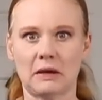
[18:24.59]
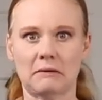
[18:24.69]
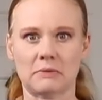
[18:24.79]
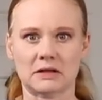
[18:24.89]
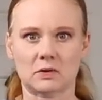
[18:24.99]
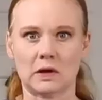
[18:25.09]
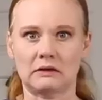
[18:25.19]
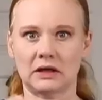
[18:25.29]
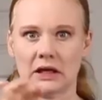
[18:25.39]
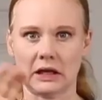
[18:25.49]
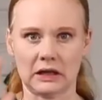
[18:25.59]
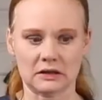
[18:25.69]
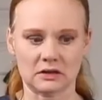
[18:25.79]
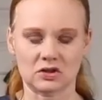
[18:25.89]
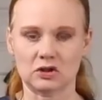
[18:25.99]
pick best quality and I
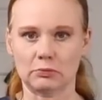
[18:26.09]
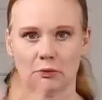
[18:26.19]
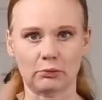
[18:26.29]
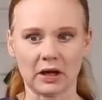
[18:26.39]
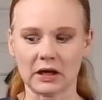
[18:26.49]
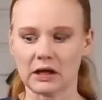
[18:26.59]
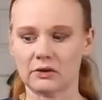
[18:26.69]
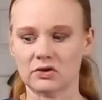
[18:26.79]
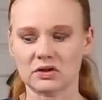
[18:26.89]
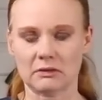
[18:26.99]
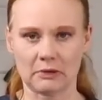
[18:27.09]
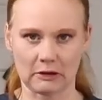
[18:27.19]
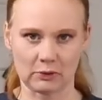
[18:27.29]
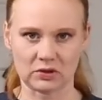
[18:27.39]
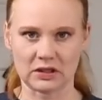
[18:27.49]
get super bright colors
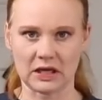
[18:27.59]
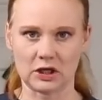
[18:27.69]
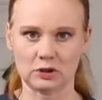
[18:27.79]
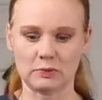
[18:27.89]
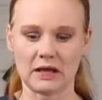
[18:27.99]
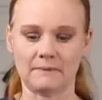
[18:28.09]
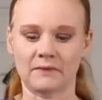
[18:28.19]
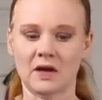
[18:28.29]
comparable to the HP.